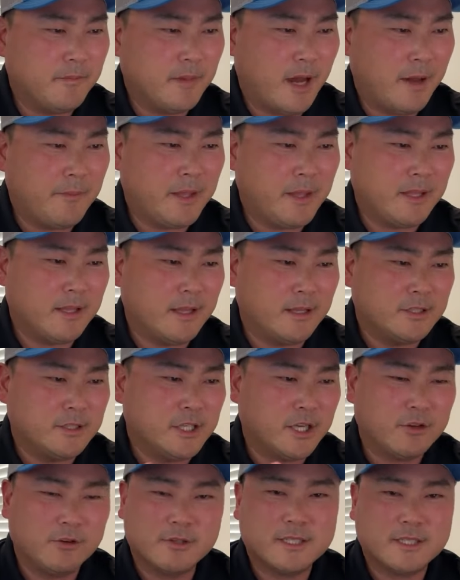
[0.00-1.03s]
I mean, a
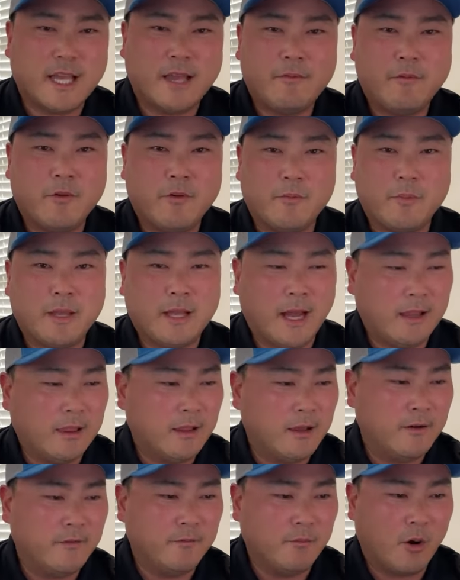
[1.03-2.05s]
general statement would be I
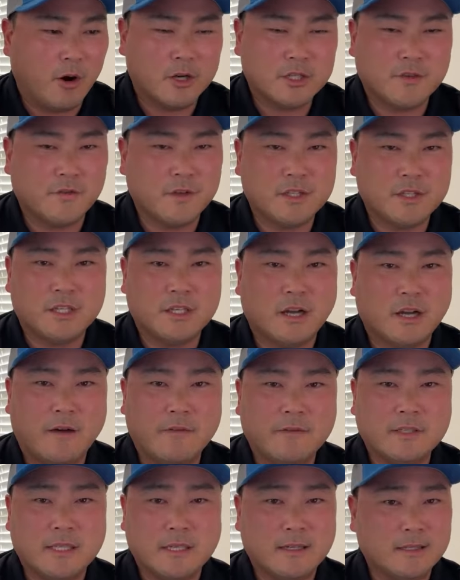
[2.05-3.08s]
love marsh fishing,
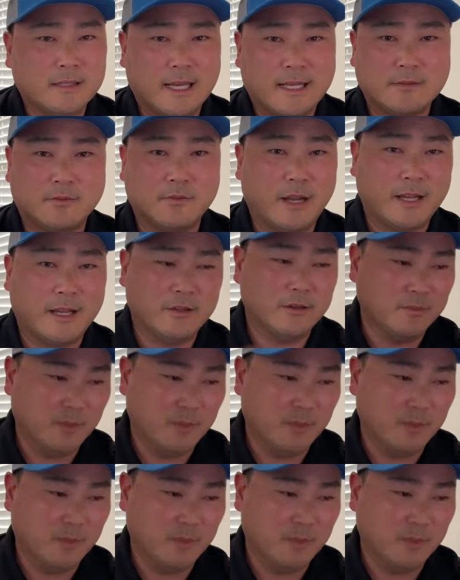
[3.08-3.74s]
obviously, because that's what I do